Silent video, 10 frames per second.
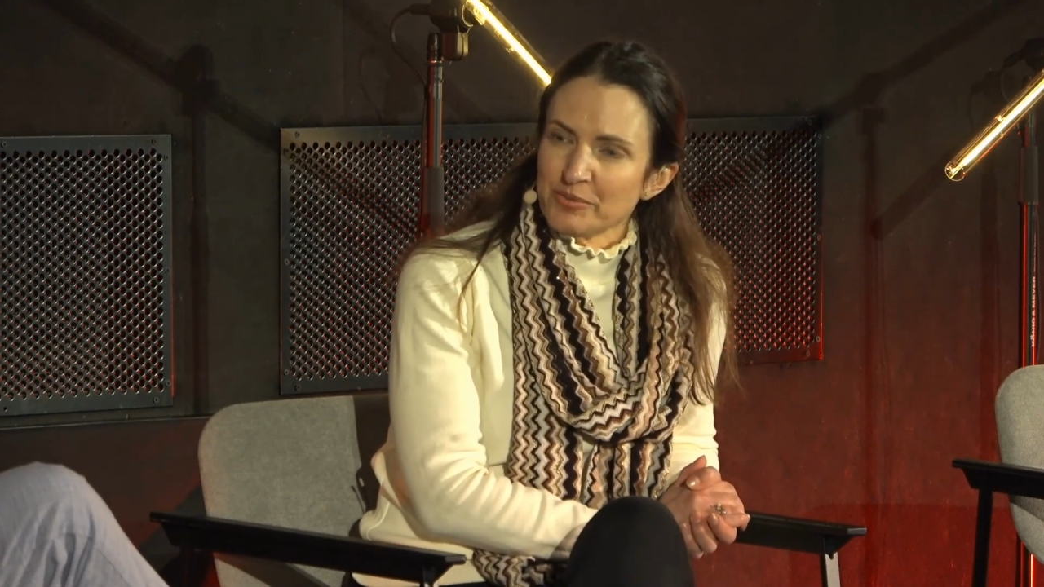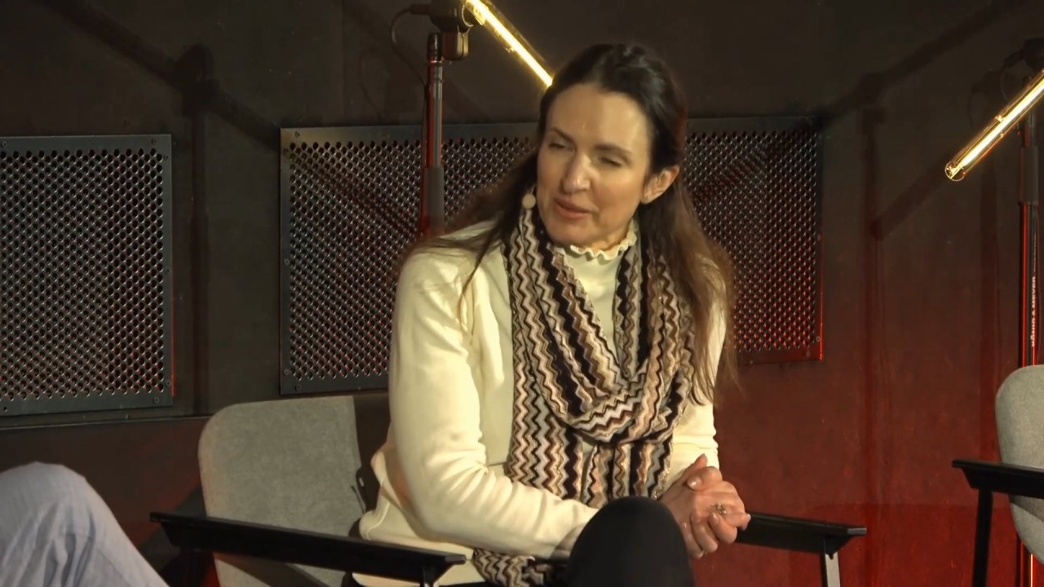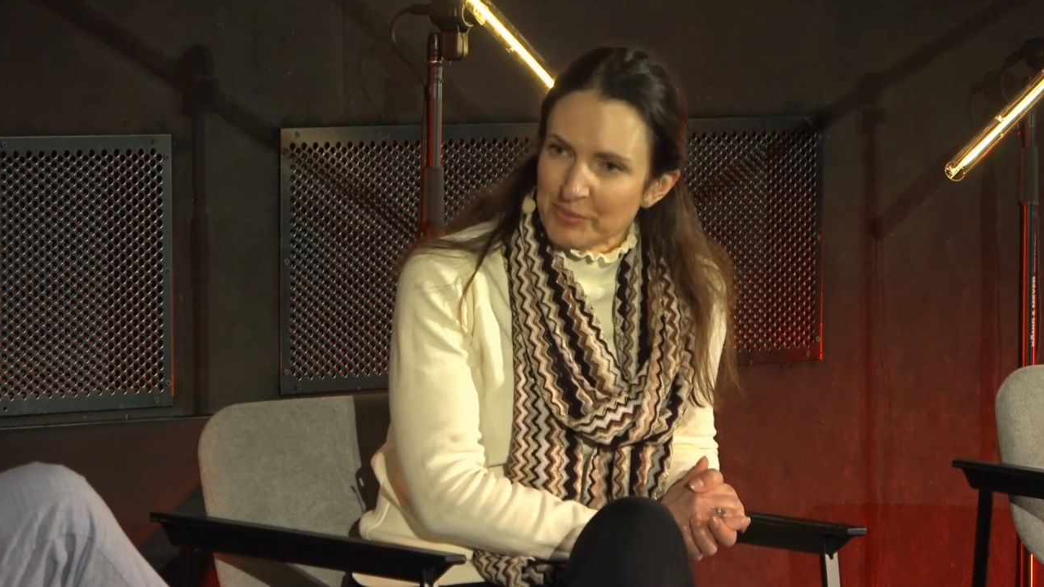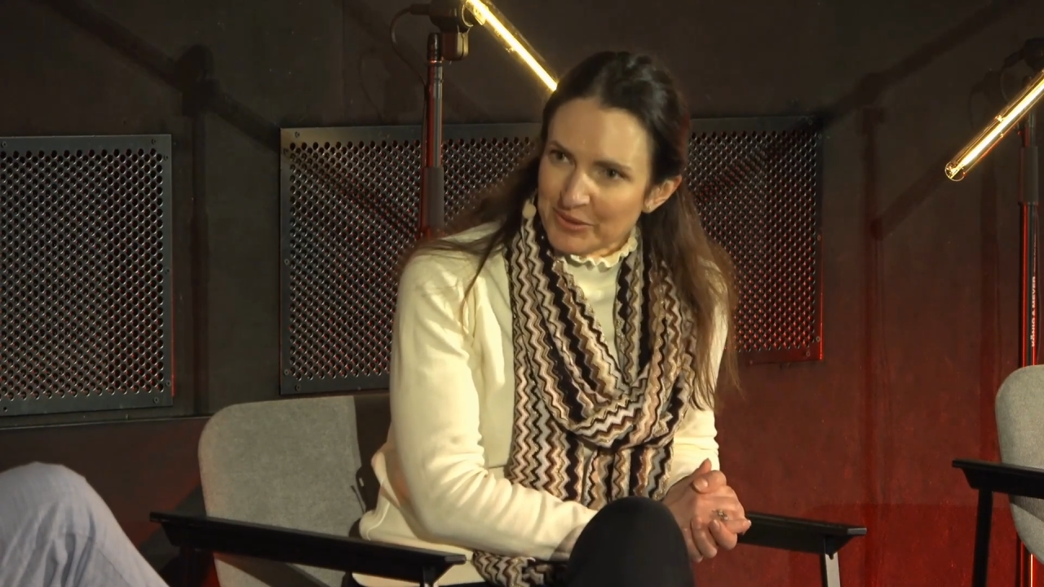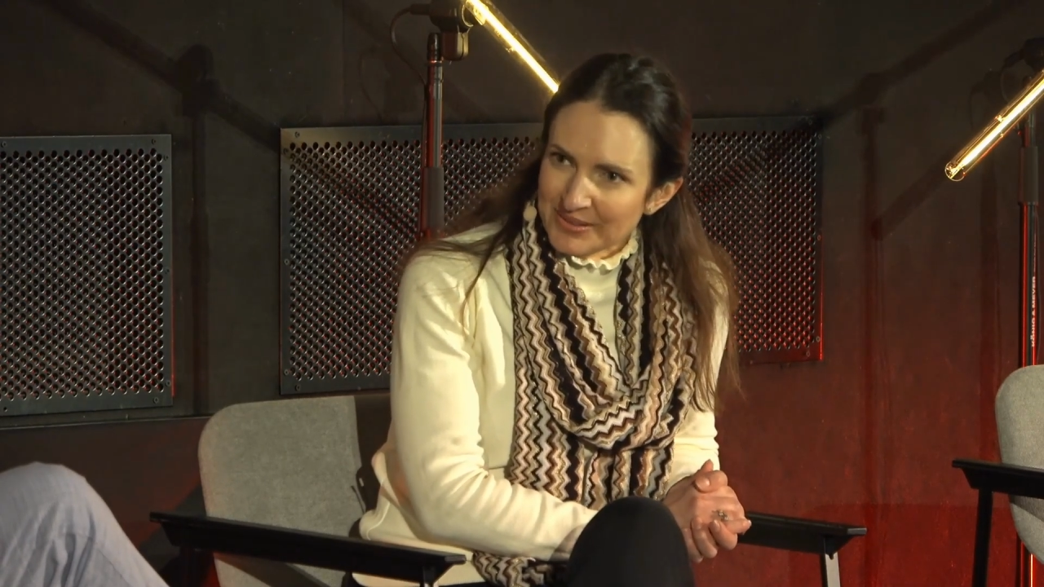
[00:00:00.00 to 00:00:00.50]

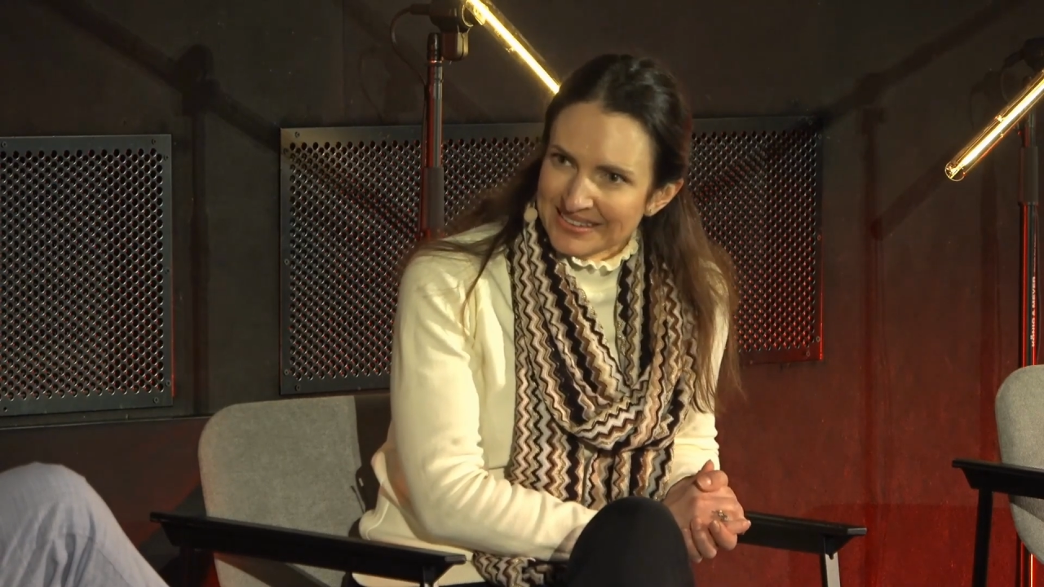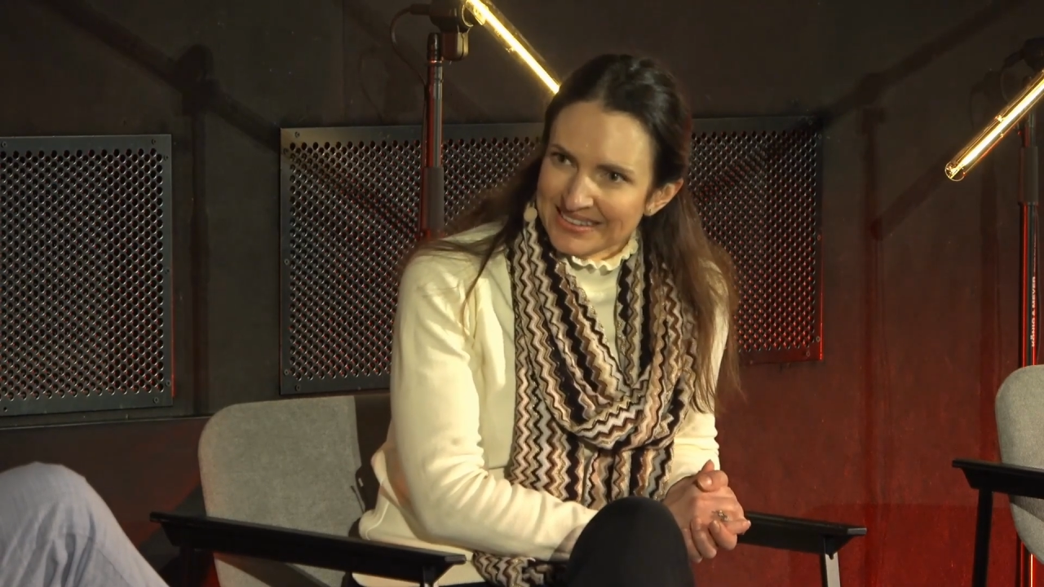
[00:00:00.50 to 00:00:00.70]
people.